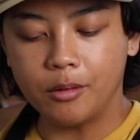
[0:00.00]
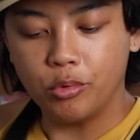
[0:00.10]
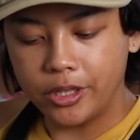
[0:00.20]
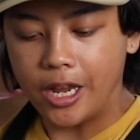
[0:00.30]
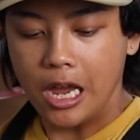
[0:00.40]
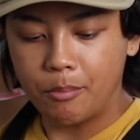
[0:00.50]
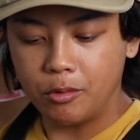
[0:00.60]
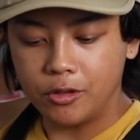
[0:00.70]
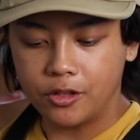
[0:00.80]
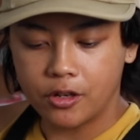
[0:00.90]
I'm really
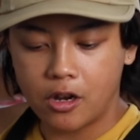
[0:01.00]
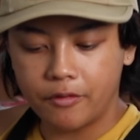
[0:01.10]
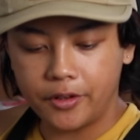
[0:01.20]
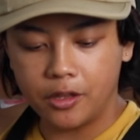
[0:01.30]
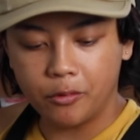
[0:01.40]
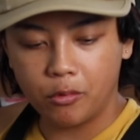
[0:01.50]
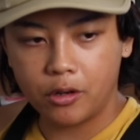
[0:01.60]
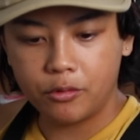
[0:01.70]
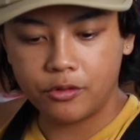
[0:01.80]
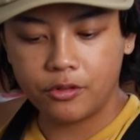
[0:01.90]
happy with this coffee and the
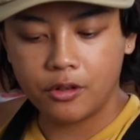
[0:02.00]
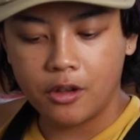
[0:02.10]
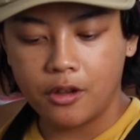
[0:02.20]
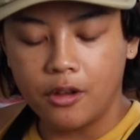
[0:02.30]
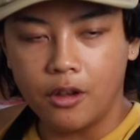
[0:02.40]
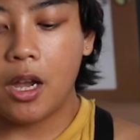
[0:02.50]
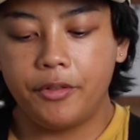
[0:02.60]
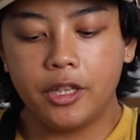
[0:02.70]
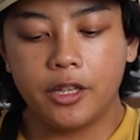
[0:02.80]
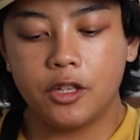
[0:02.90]
roast. I
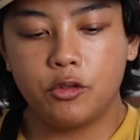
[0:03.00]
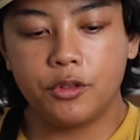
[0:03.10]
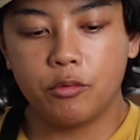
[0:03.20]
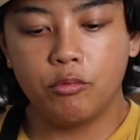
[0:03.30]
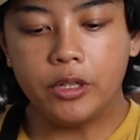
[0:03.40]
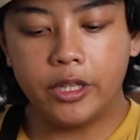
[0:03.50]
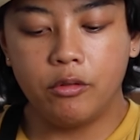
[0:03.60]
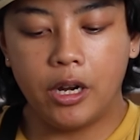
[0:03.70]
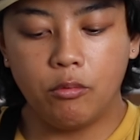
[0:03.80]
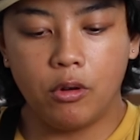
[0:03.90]
feel like this was a really
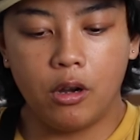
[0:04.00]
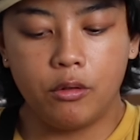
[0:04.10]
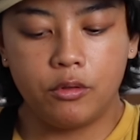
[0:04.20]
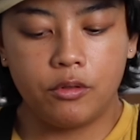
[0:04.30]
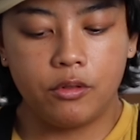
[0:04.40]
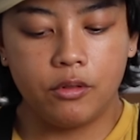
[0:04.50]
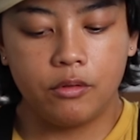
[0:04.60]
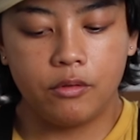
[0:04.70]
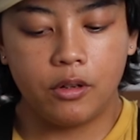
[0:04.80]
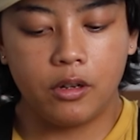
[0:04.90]
great roast,
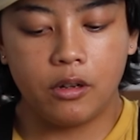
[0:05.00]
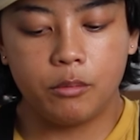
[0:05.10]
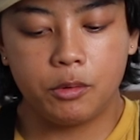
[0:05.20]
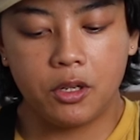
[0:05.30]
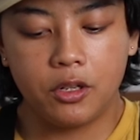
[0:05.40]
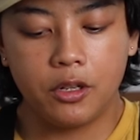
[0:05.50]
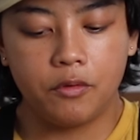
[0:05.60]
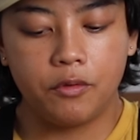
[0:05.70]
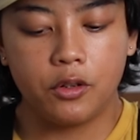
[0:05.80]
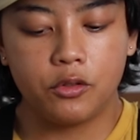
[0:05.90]
especially on
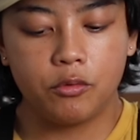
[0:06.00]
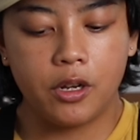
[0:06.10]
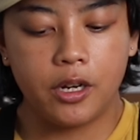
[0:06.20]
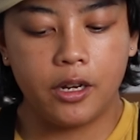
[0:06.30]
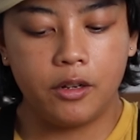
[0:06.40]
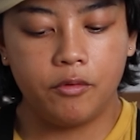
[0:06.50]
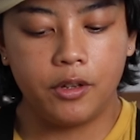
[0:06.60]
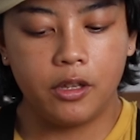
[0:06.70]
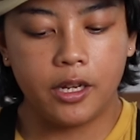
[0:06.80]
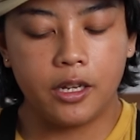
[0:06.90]
the first run. I didn't
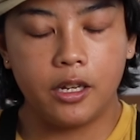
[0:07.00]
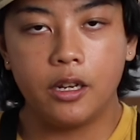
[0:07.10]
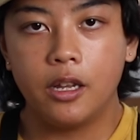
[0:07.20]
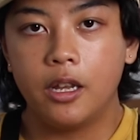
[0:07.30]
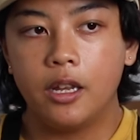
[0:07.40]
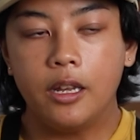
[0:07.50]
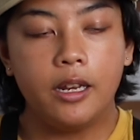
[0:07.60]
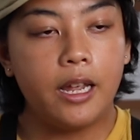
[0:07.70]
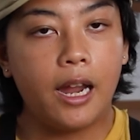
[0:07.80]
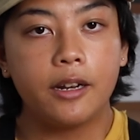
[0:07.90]
feel like it
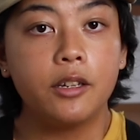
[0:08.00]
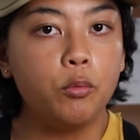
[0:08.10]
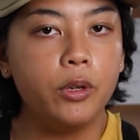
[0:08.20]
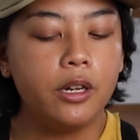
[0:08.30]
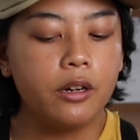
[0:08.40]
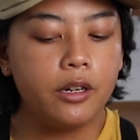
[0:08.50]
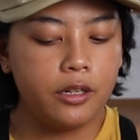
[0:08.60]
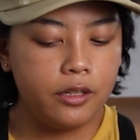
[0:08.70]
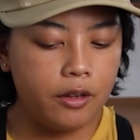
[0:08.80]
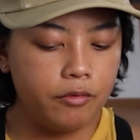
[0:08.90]
acted weird.
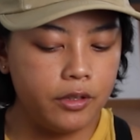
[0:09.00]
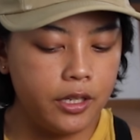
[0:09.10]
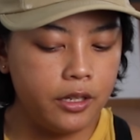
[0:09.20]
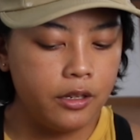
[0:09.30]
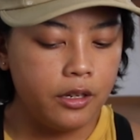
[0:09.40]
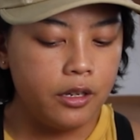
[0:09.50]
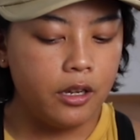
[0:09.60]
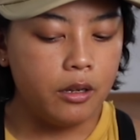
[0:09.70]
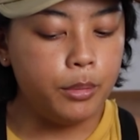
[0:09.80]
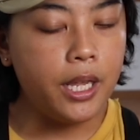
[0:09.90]
It definitely
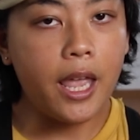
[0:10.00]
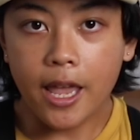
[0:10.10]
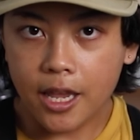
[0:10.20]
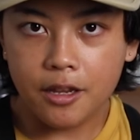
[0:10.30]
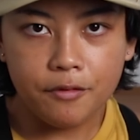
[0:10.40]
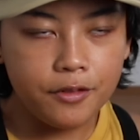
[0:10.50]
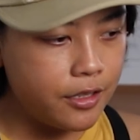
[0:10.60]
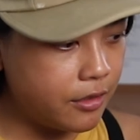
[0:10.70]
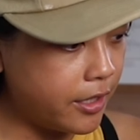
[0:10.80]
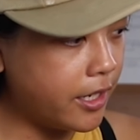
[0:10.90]
behaved
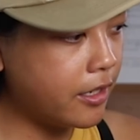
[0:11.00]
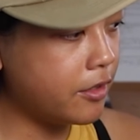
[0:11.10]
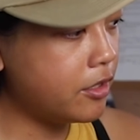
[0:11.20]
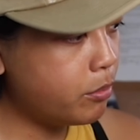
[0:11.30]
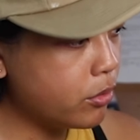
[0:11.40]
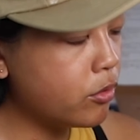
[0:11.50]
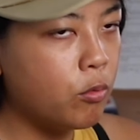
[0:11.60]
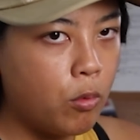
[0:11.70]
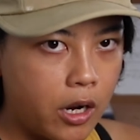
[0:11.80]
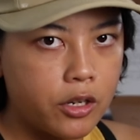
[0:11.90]
like a
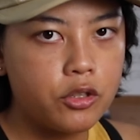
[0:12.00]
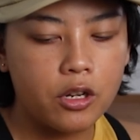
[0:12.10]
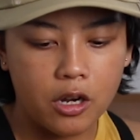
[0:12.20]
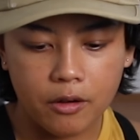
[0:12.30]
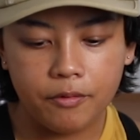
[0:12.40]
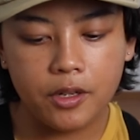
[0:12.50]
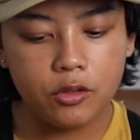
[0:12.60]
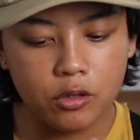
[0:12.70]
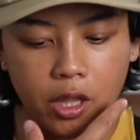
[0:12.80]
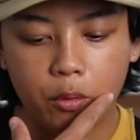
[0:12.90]
typical washed coffee,
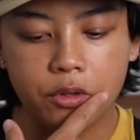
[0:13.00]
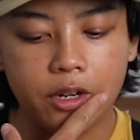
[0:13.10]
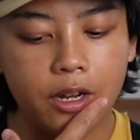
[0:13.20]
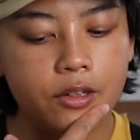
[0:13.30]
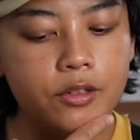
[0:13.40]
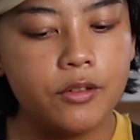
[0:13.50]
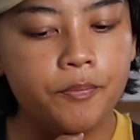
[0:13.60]
so that was nice.